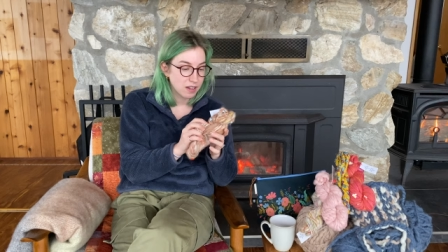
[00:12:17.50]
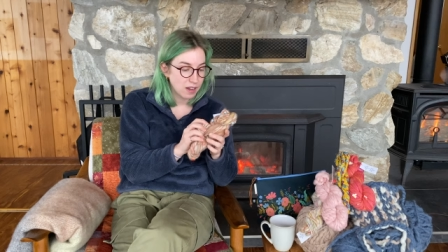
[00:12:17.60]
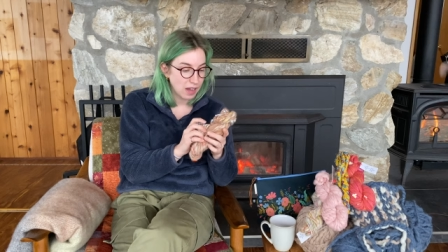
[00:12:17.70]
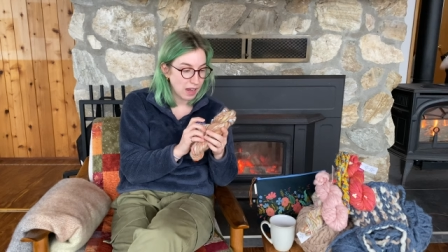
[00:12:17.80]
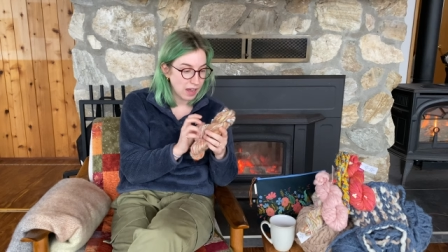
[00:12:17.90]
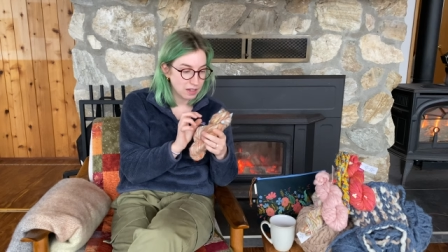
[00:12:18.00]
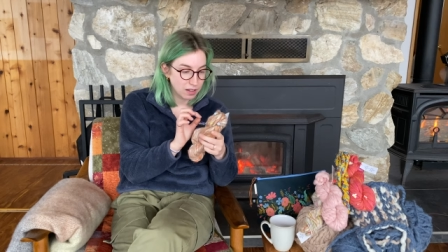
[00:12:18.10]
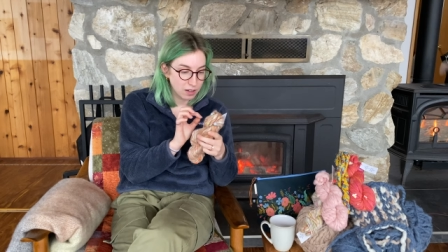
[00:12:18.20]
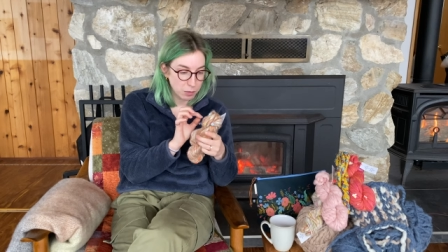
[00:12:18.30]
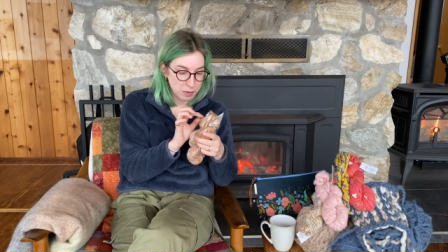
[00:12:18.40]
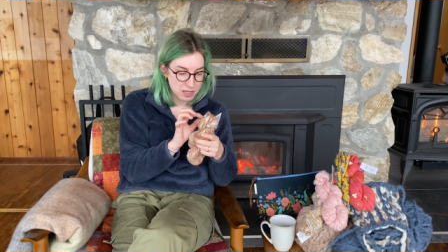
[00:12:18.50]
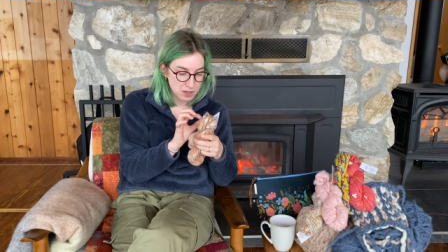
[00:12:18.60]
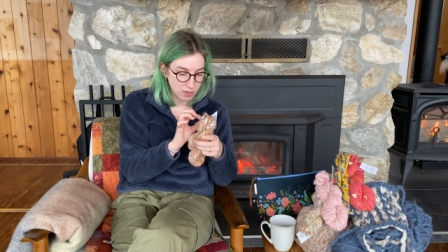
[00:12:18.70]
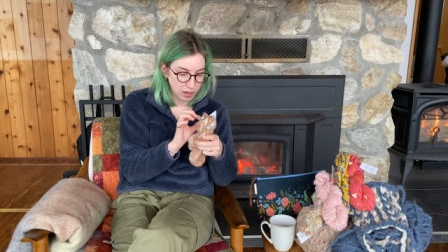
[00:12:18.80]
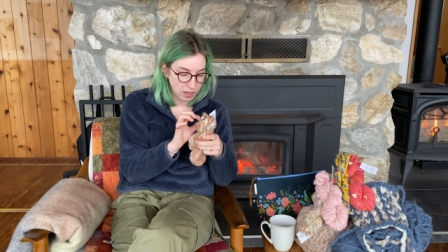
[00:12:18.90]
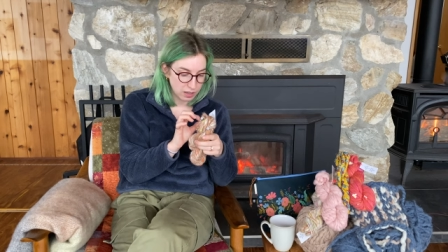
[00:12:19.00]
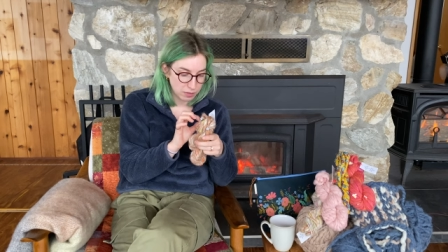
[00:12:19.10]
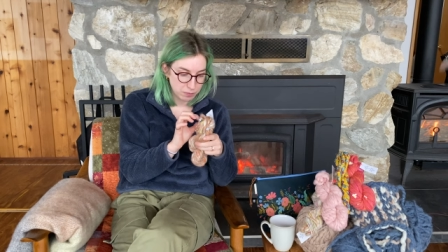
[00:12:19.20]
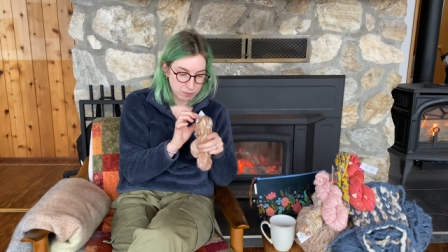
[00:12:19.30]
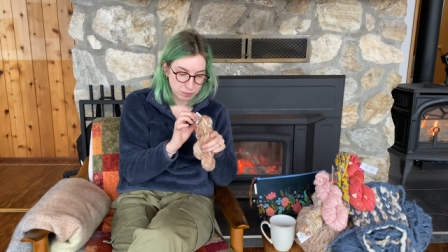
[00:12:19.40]
and little bits of like
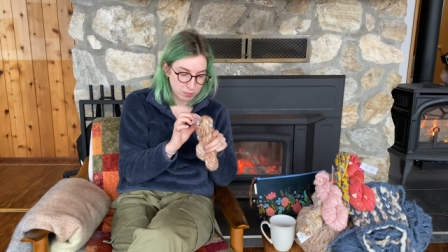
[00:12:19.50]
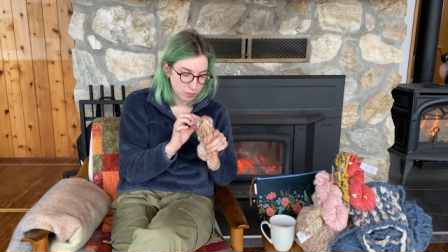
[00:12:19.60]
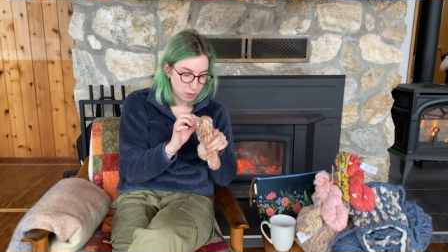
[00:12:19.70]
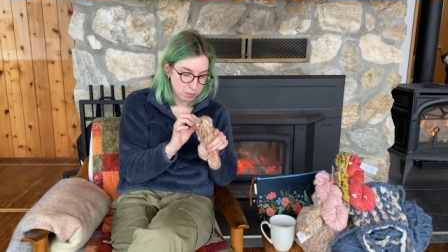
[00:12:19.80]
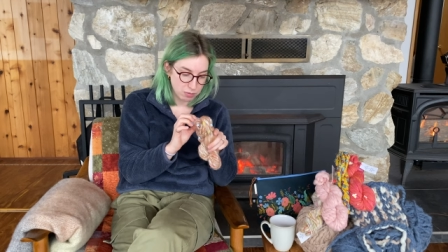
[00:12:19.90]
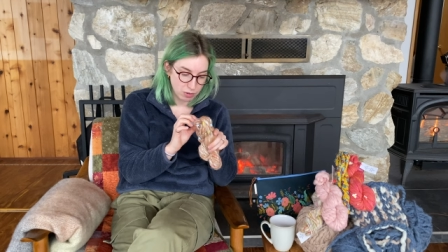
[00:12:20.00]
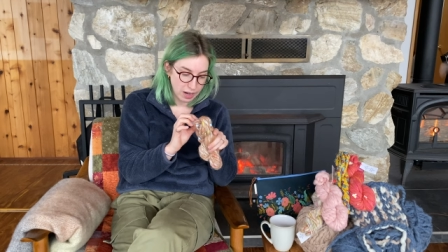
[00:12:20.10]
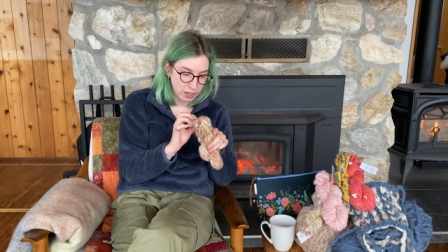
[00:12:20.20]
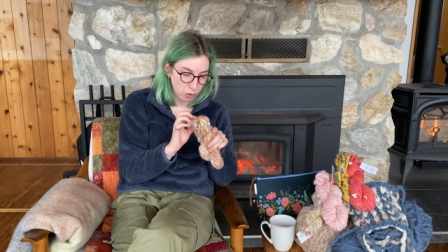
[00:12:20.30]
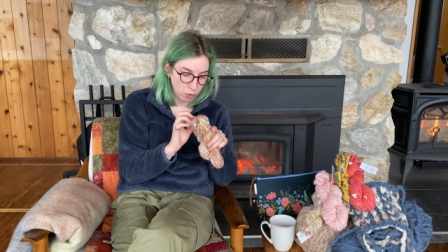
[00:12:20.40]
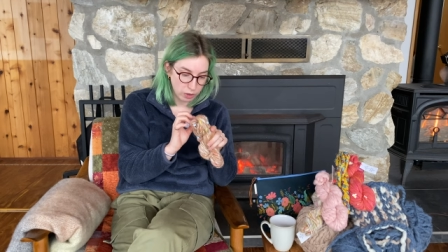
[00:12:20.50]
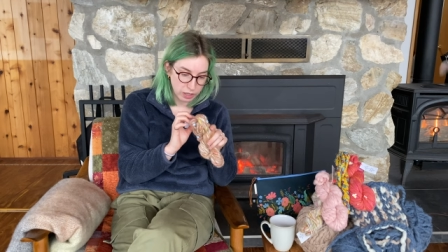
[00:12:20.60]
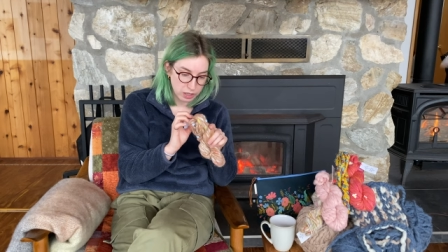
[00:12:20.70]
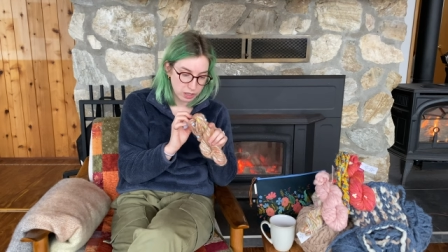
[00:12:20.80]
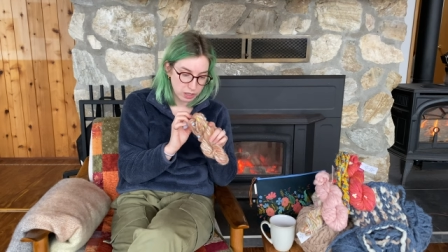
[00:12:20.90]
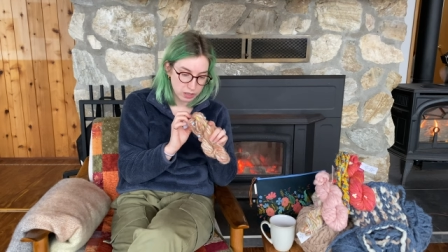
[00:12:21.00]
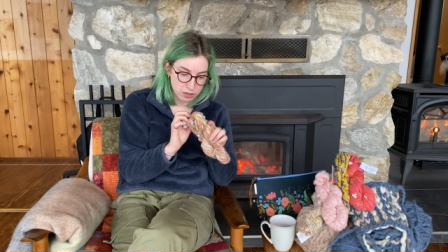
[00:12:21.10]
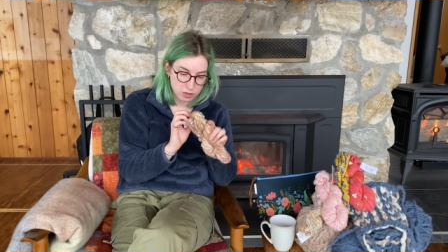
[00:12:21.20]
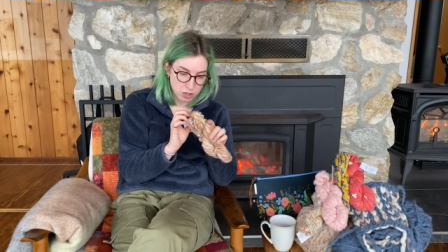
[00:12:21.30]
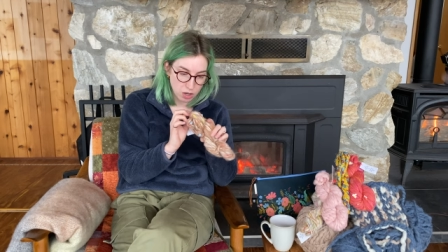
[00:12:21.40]
bright
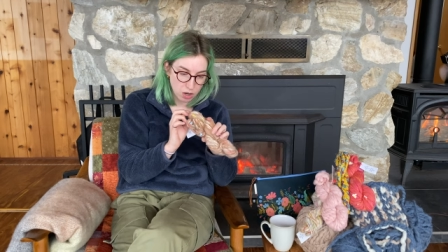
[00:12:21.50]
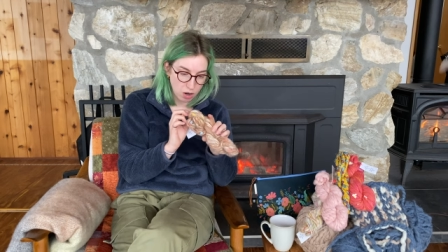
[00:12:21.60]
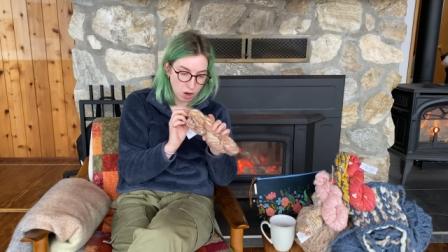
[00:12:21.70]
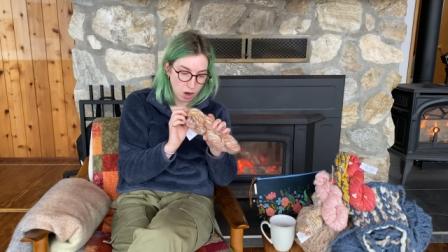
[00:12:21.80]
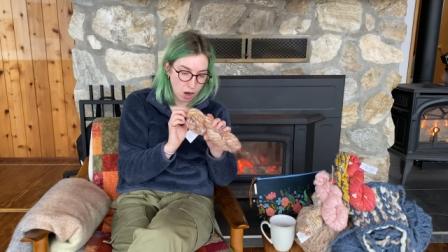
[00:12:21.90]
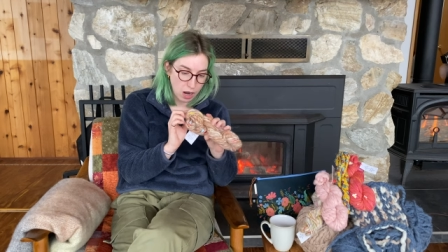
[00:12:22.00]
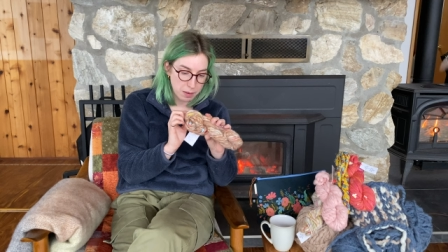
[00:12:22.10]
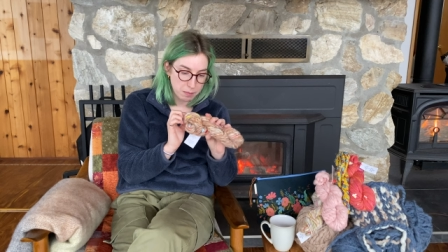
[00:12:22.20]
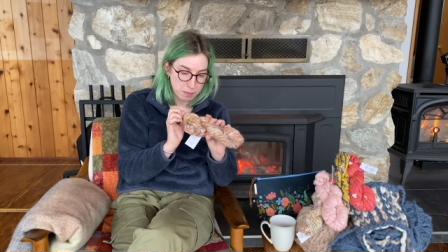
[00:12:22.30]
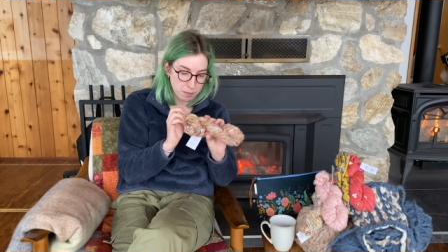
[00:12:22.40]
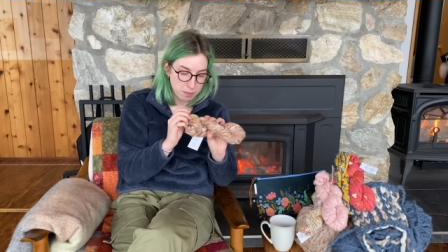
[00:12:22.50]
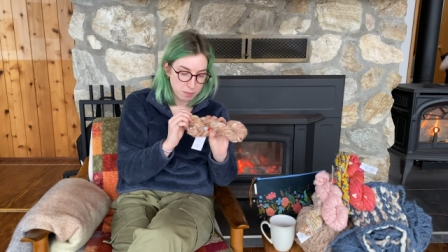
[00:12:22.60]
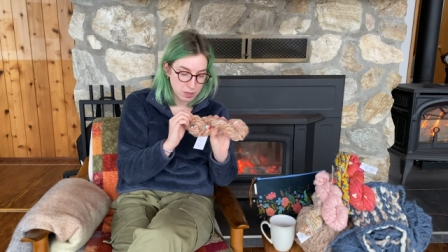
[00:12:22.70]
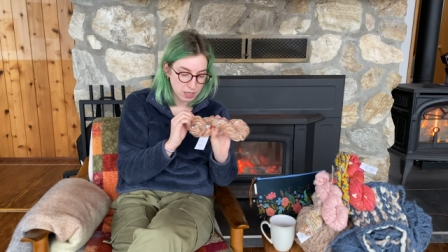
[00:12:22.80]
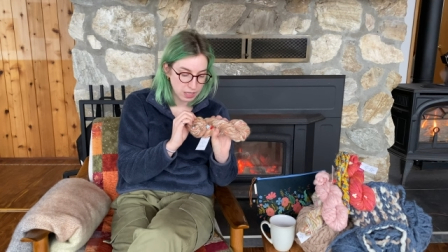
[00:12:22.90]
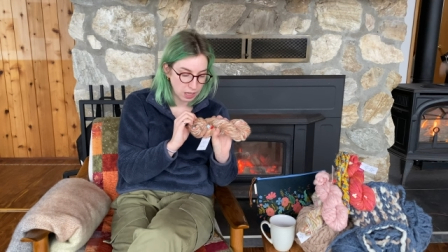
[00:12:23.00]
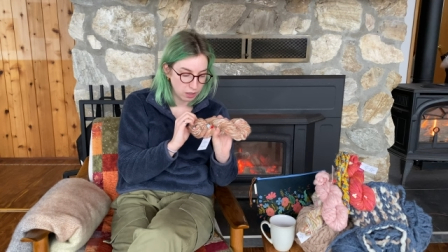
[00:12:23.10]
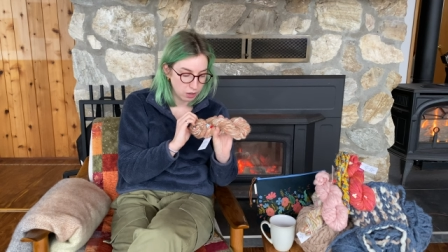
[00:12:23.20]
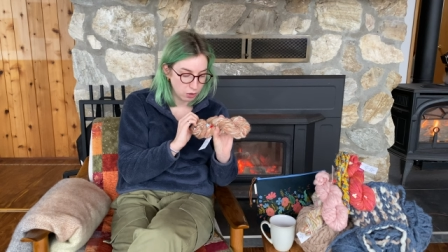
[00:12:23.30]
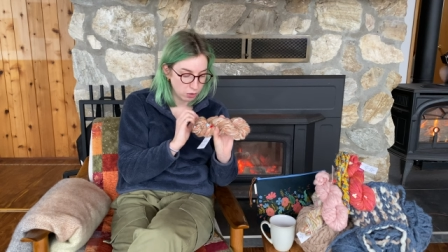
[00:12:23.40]
orange, hot
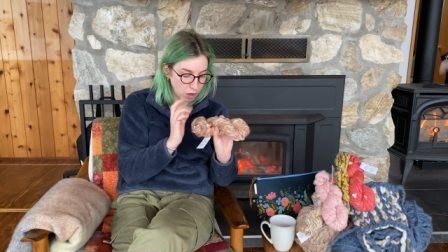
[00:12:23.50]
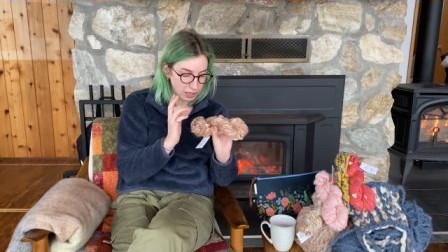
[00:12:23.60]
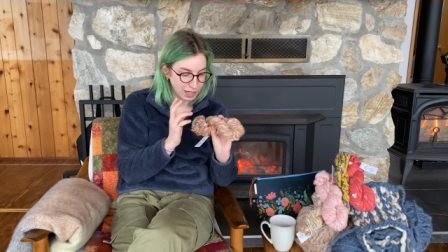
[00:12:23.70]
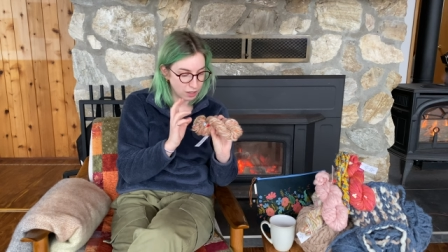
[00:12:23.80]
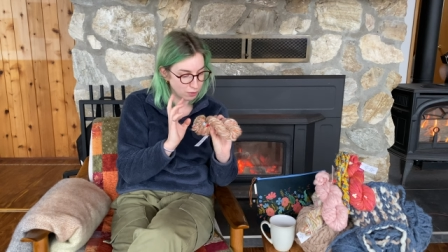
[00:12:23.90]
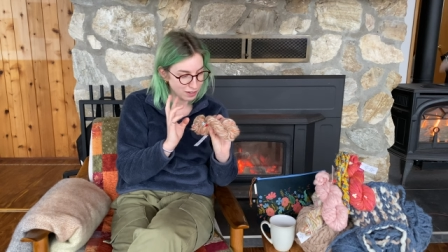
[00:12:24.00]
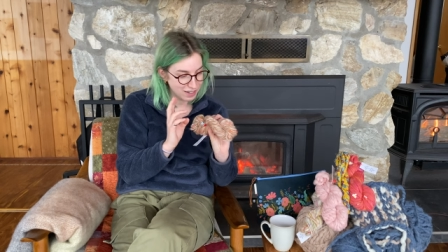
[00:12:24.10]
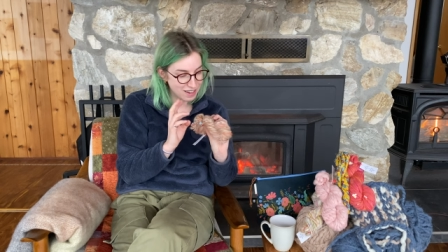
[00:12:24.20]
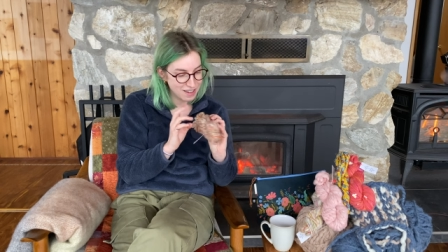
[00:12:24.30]
yellow, hot yellow,